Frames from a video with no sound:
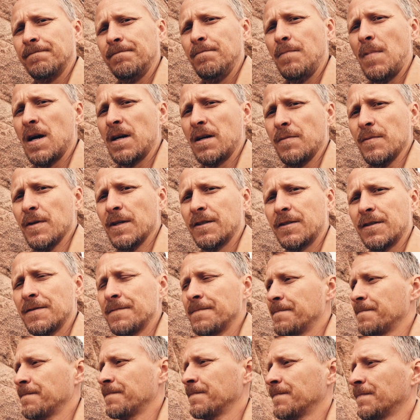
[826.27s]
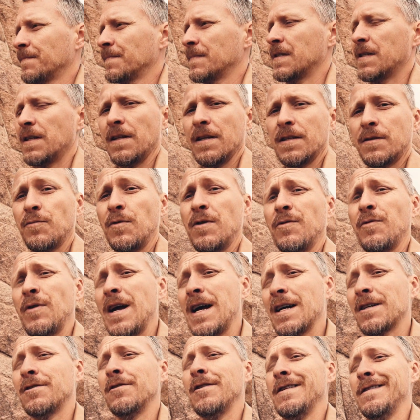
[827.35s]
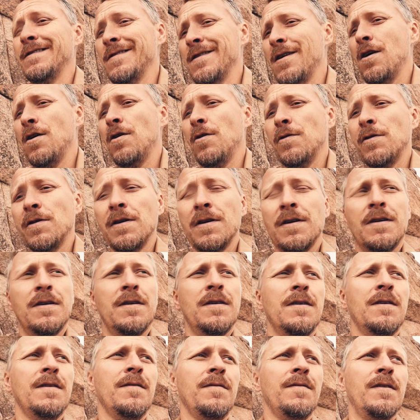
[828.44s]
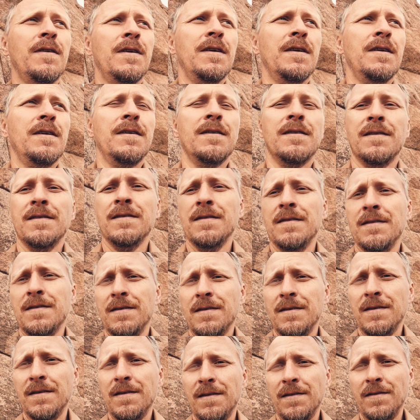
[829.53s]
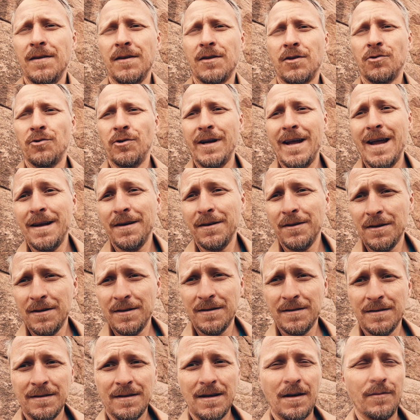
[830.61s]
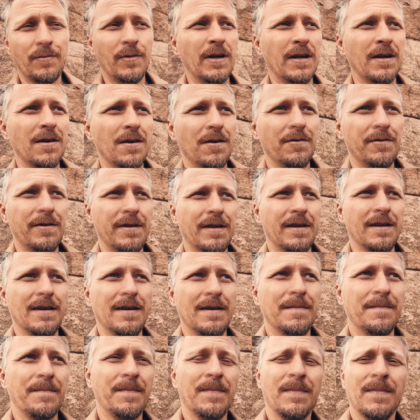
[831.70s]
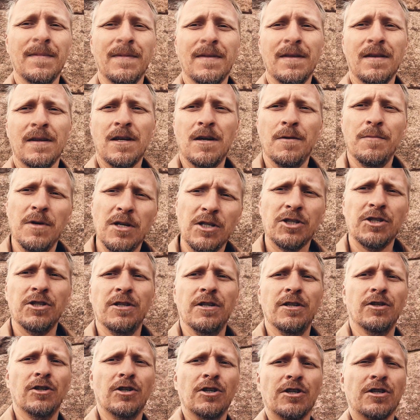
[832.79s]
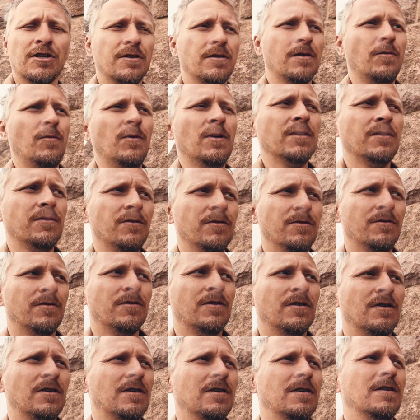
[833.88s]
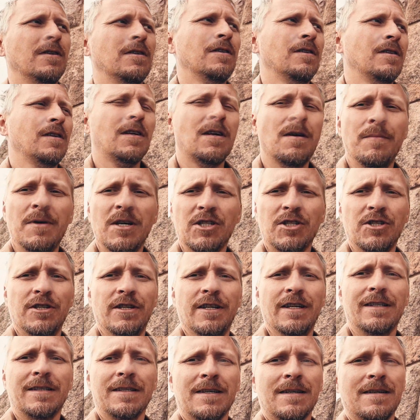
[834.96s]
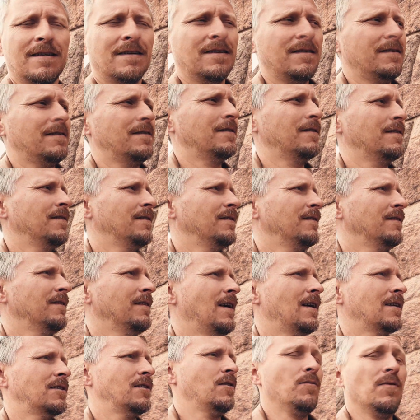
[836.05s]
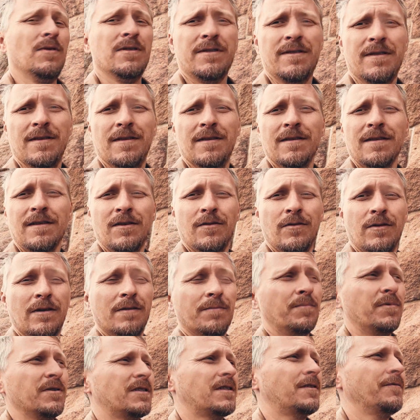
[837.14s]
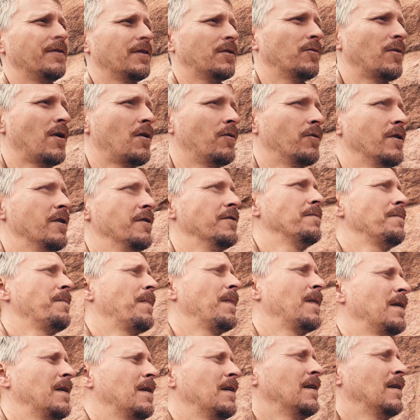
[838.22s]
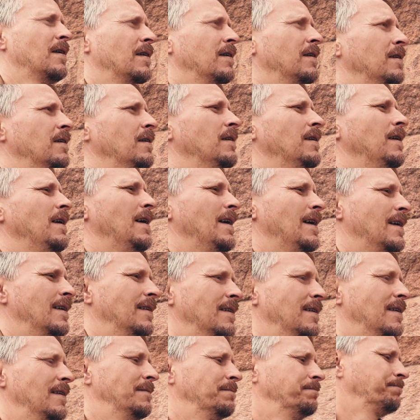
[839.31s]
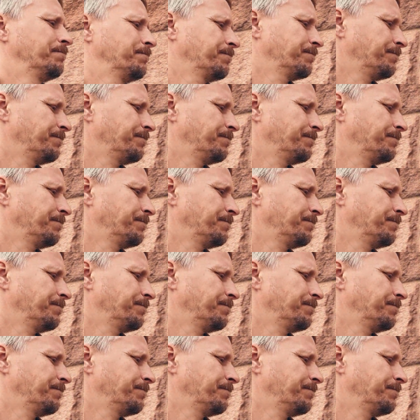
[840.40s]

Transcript: monument. See, this one we actually know the creator, and we know the commissioner, the one who commissioned it. Actually was the Union Pacific Railroad. And a